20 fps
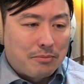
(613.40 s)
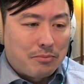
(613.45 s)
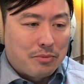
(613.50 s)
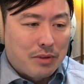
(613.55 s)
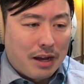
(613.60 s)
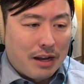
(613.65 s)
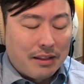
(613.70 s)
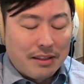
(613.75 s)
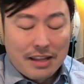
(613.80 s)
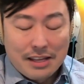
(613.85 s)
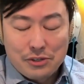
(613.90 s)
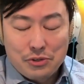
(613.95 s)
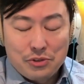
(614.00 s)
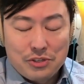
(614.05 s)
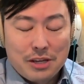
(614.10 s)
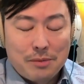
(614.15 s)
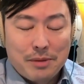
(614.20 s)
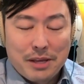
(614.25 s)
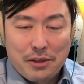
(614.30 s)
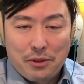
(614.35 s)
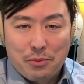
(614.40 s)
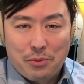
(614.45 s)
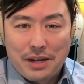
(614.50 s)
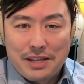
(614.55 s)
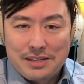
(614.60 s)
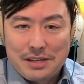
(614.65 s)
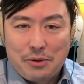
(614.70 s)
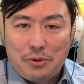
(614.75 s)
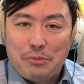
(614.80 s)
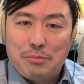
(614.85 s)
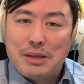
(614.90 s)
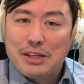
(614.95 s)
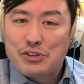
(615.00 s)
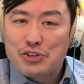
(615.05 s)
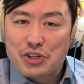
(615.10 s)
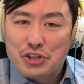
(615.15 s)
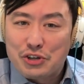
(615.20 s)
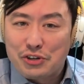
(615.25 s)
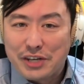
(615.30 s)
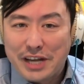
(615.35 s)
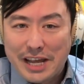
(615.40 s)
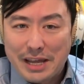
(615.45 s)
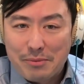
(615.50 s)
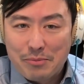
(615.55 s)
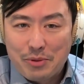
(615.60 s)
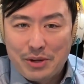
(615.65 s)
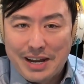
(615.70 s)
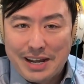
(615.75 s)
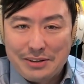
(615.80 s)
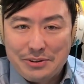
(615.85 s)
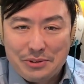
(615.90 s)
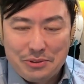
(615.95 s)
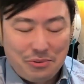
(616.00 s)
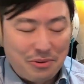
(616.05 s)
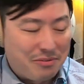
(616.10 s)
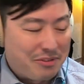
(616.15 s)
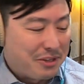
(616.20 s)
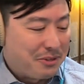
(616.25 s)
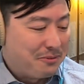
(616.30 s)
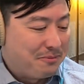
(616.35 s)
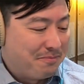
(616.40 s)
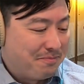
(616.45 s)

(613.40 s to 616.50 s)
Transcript: unless you tell me otherwise, I will mention your name when I do the review.